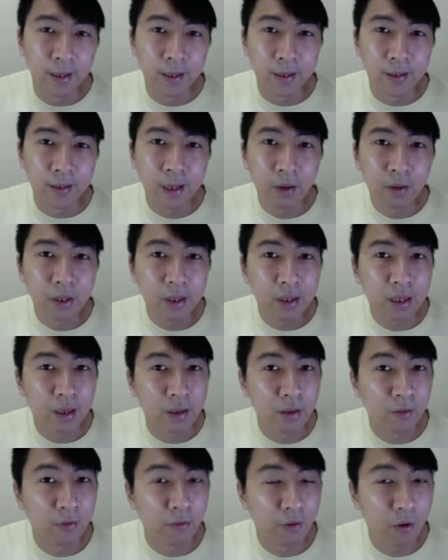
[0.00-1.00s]
Now that they
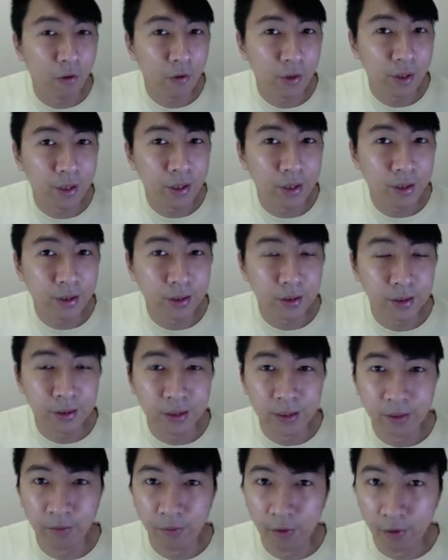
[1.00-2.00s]
are a foreigner
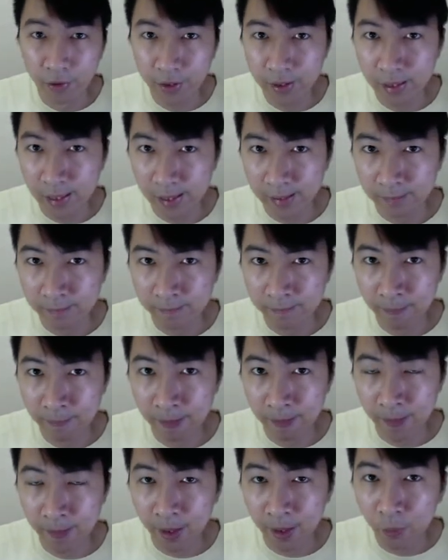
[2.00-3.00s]
in a foreign land,
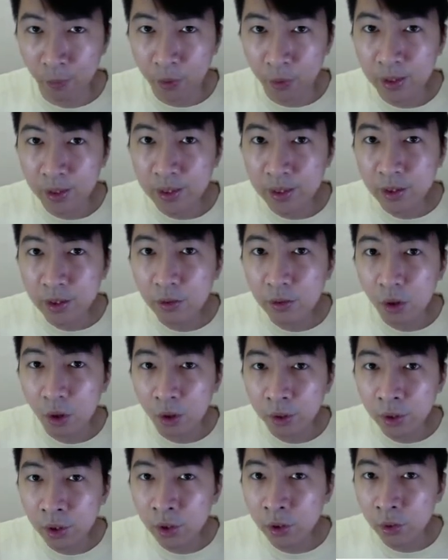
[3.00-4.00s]
will they still
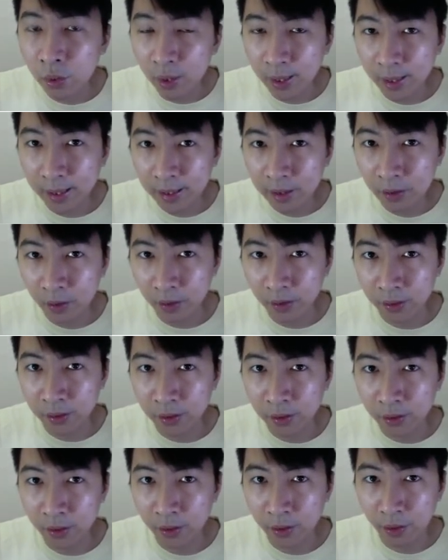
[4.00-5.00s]
continue to hang
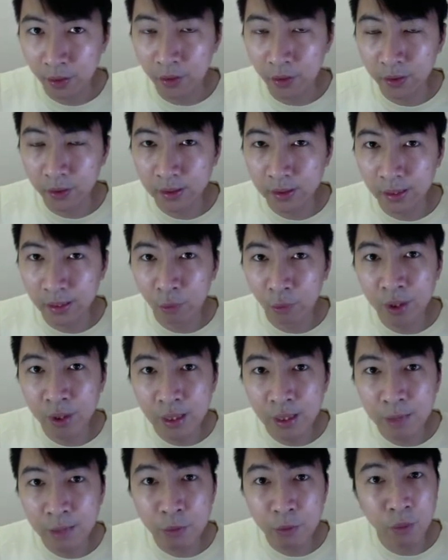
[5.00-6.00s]
on to the thought that
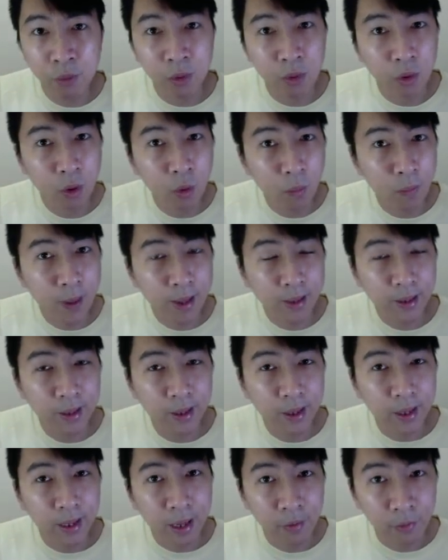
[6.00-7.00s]
one day we will go back
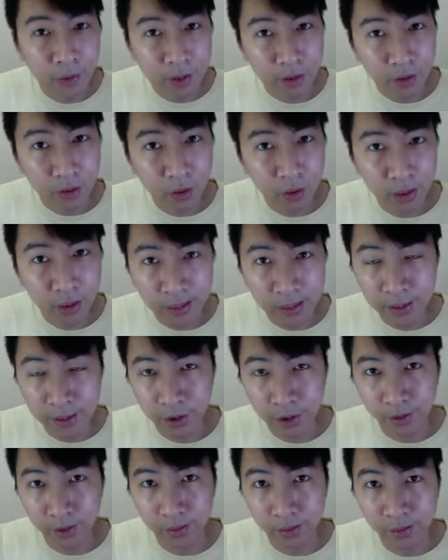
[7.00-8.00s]
and restore the
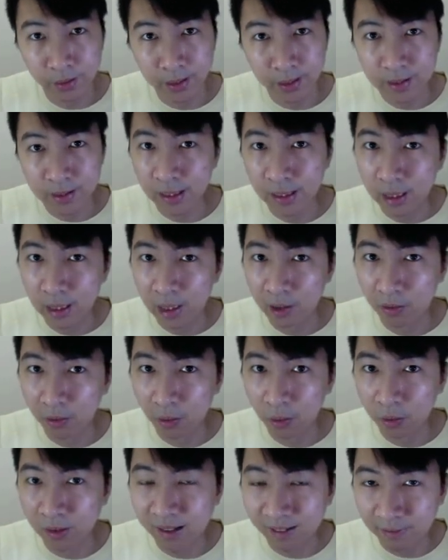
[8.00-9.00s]
nation and start our
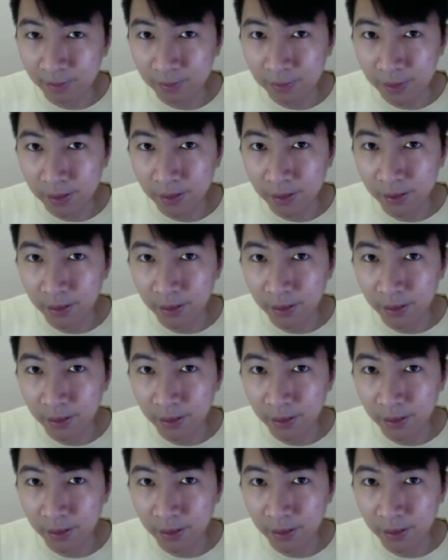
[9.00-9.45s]
own government?